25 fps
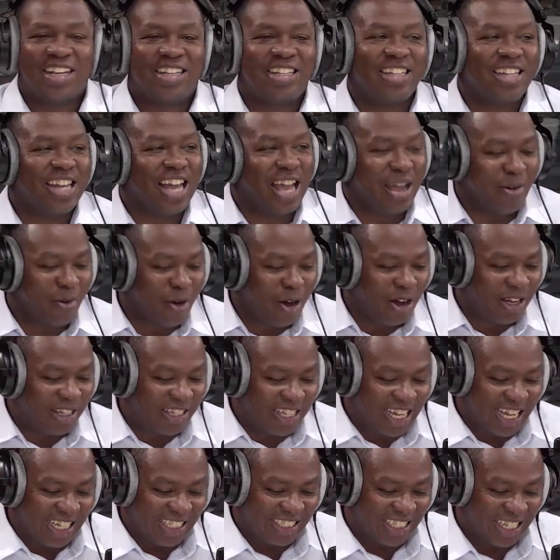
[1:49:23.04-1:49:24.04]
Did I walk
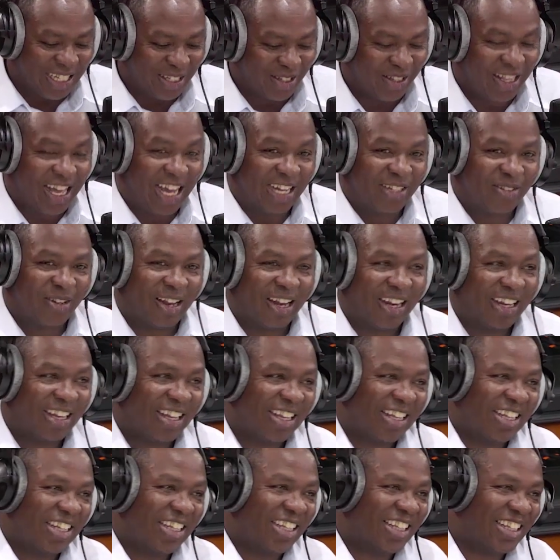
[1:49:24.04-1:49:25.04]
just
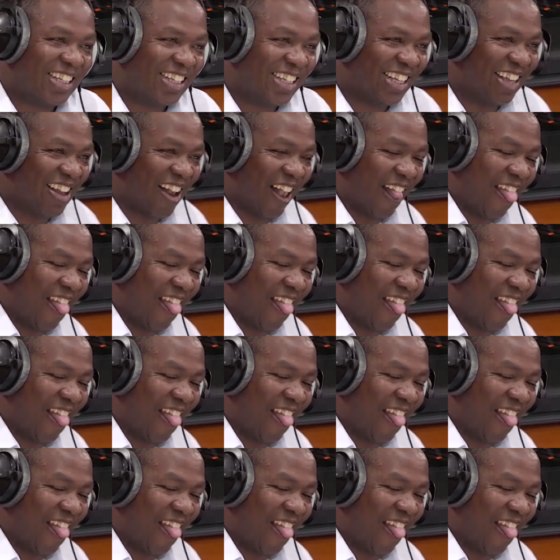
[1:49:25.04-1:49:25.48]
into that one?